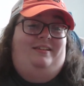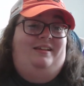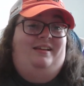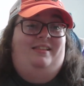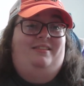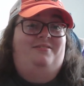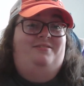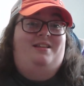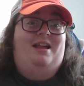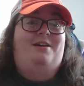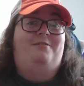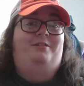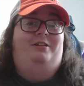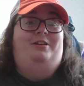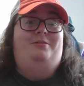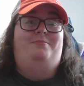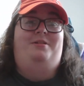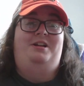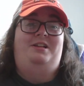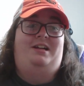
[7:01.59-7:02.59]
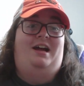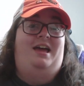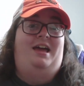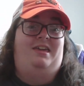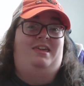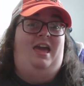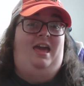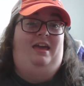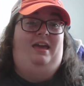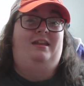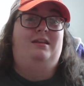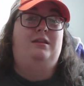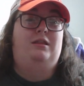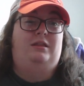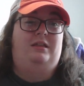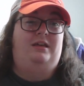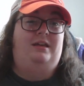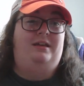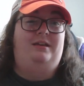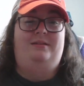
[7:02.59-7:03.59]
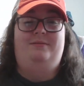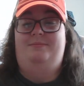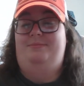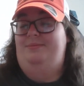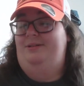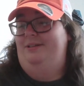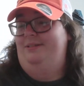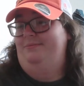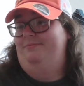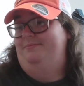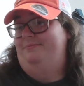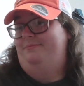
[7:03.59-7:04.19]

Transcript: there's not really much I can say, but